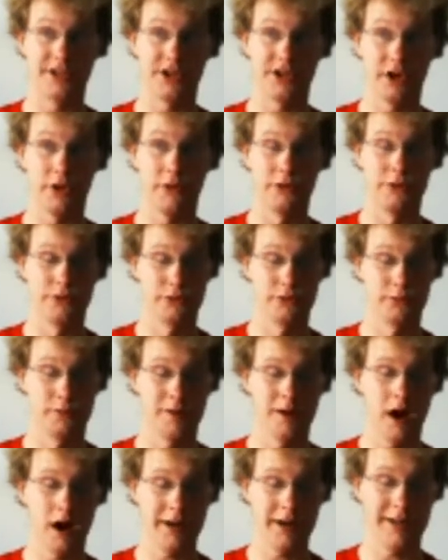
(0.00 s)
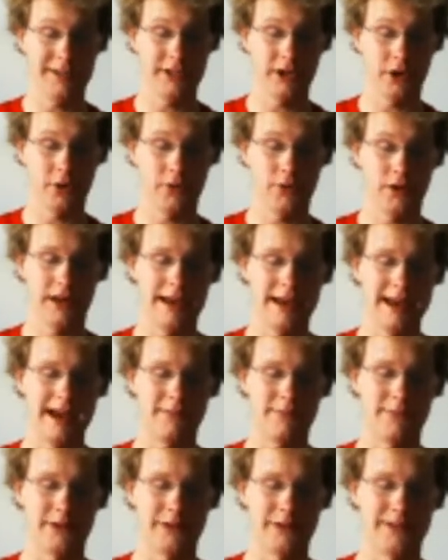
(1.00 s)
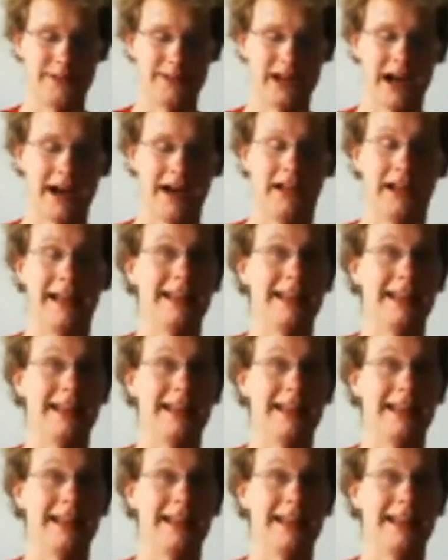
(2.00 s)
shows on its own, Netflix style.